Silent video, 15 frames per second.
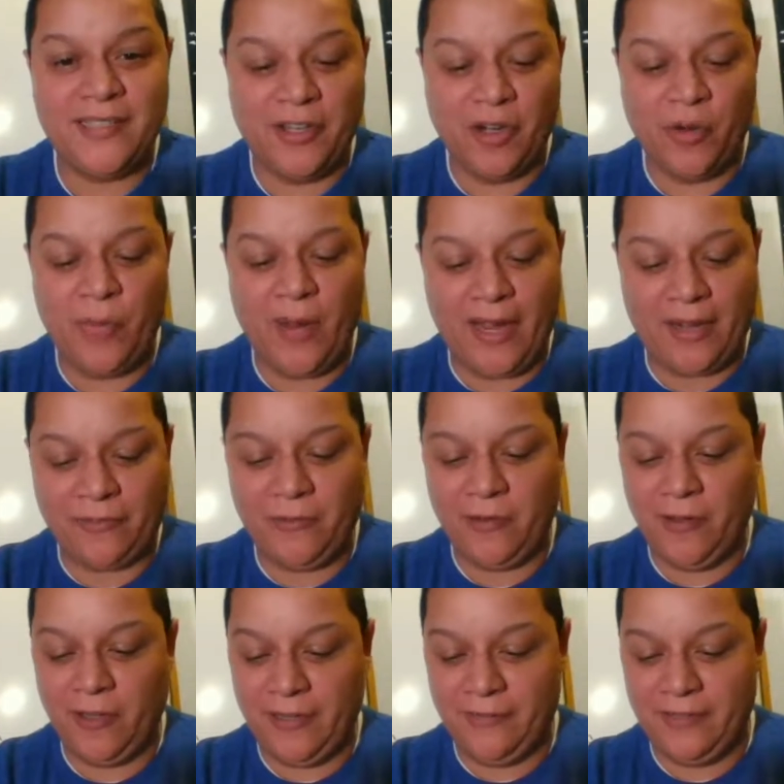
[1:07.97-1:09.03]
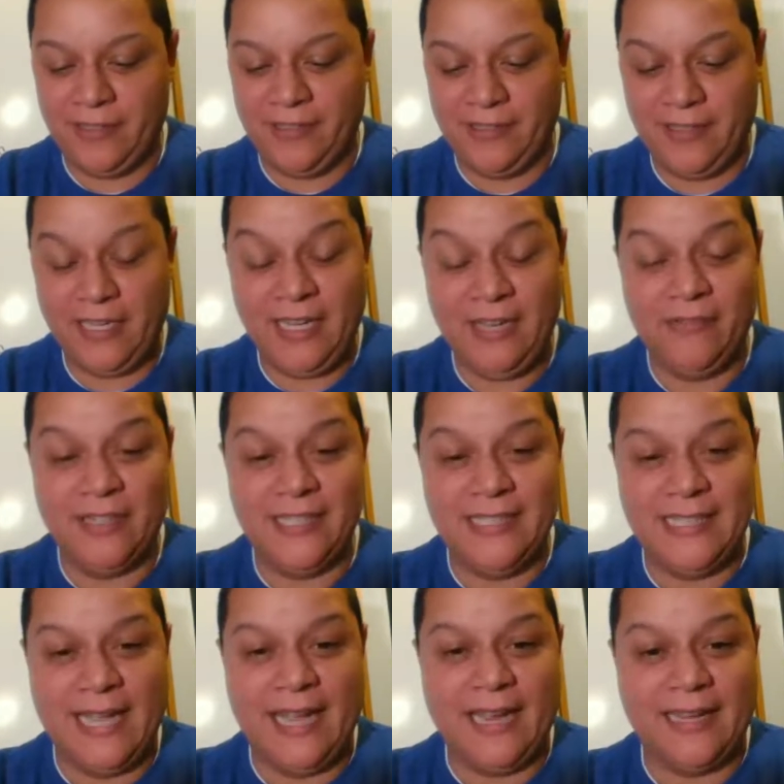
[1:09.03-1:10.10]
to go back for even a
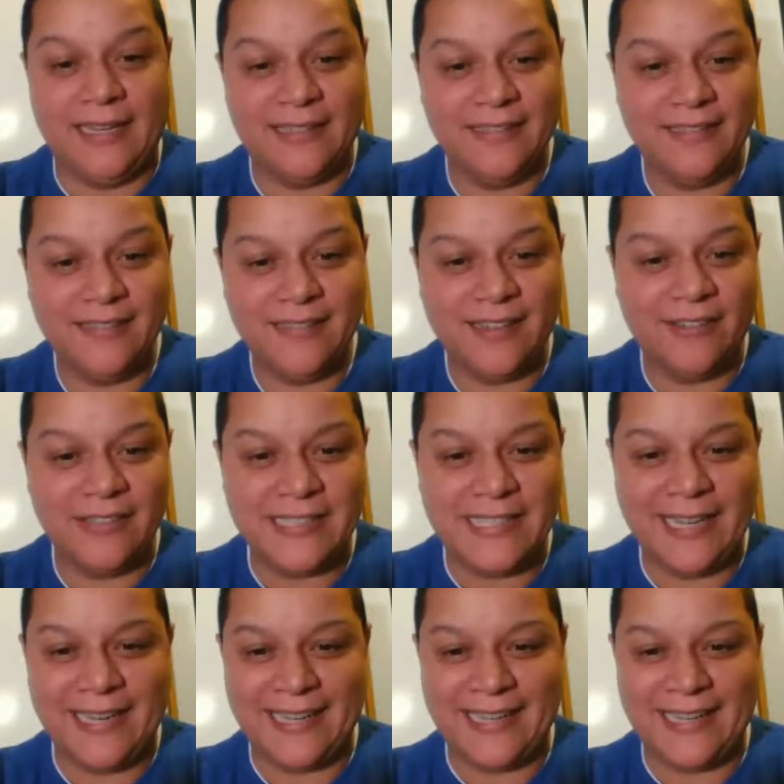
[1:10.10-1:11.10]
day. I would take